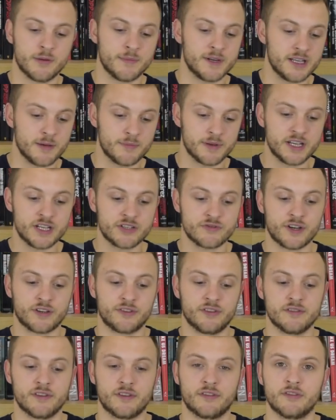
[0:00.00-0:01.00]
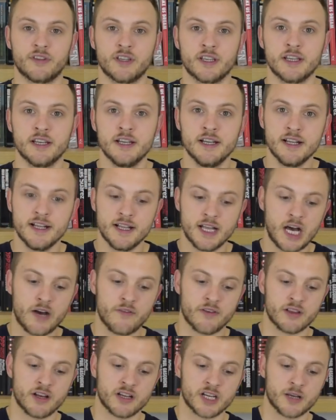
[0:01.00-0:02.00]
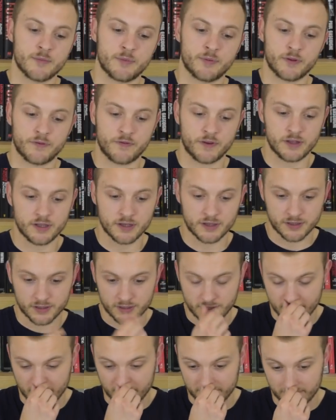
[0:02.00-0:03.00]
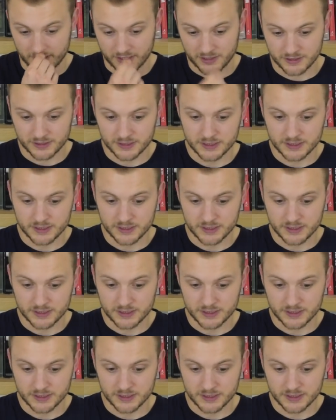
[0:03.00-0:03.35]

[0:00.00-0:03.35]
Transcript: I mean, it'll be interesting to see how they line up. If I look at